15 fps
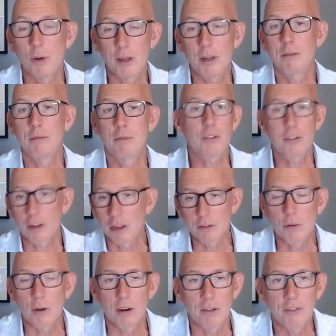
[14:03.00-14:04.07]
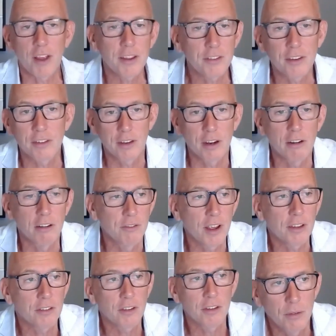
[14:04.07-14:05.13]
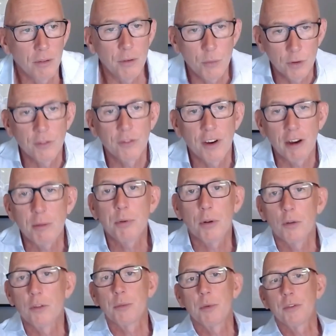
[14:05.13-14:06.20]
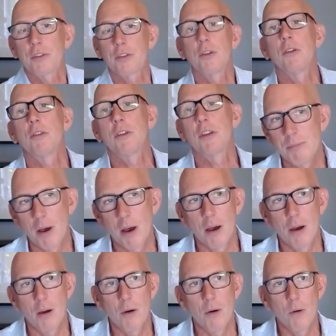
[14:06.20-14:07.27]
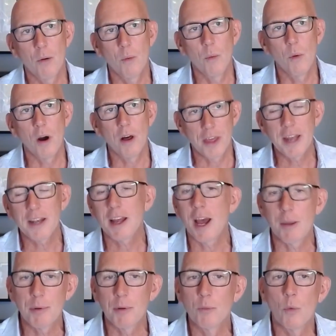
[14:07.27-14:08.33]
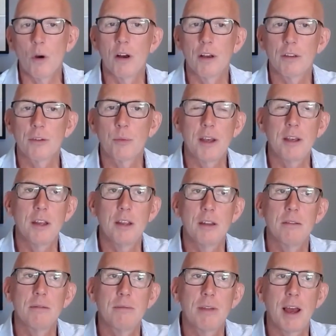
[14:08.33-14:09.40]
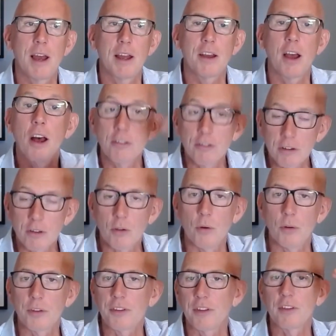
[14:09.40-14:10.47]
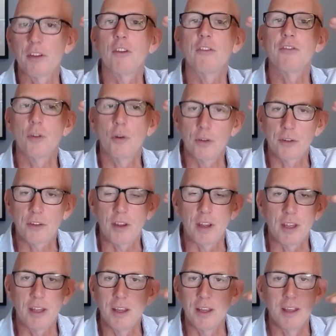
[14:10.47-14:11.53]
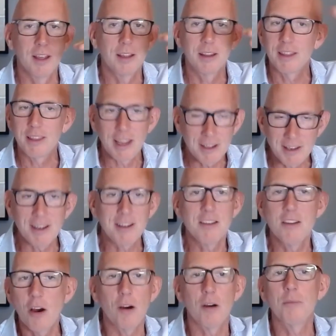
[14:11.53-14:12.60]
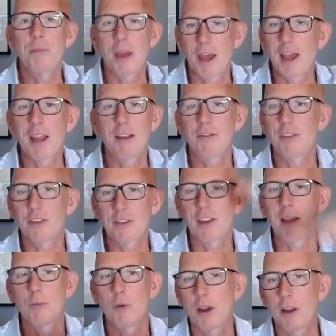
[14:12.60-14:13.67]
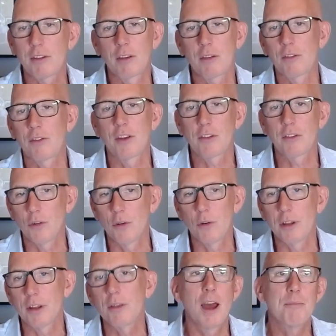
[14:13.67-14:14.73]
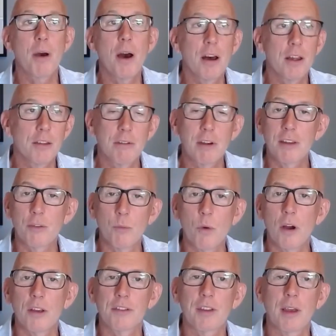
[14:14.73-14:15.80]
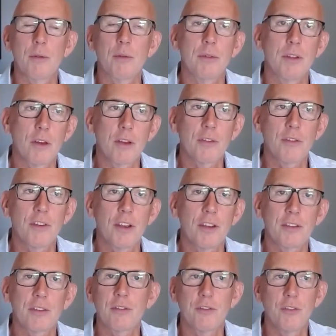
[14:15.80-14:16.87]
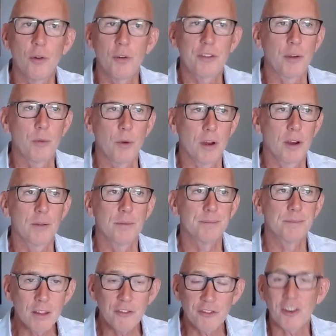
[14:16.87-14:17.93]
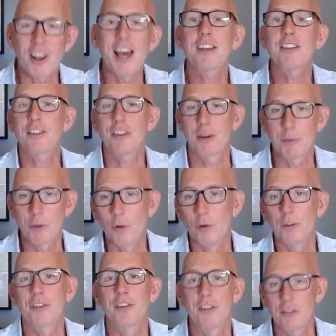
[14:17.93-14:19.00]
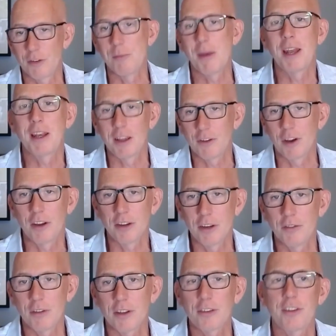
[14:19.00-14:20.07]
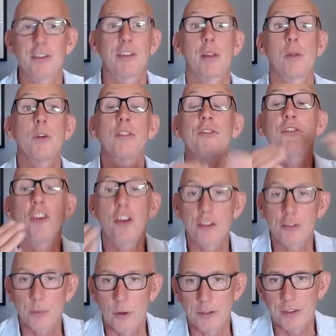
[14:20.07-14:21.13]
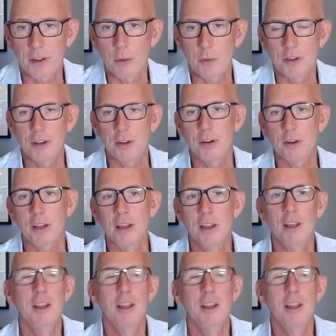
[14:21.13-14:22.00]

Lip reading: we sold to our investors, and our investors, it was a very plausible story. But what then happened was, when you had 100 courses, not 40, they did not behave the same way as those first 40. And part of the reason was those first 40 were the flagship courses for many of our universities. They were the first ones they were doing.